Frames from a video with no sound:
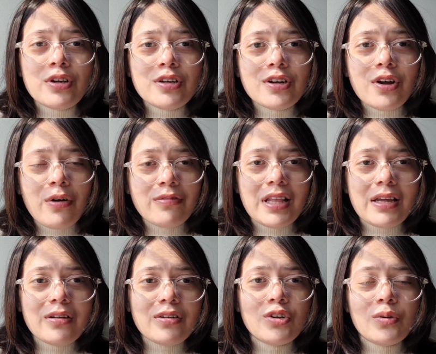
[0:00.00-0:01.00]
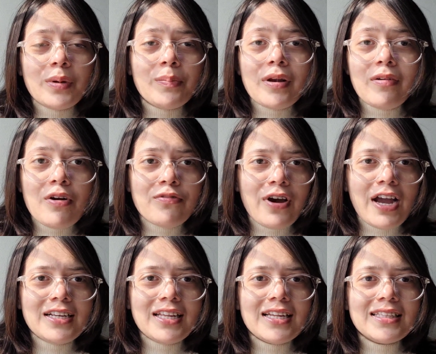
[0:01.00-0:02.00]
you know, you people were
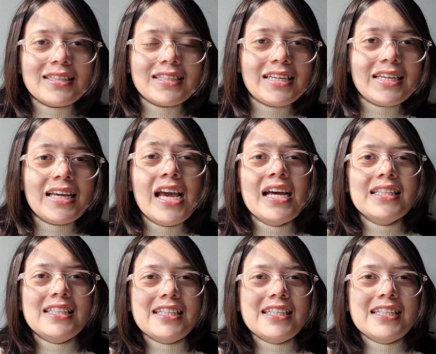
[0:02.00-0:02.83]
fighting ki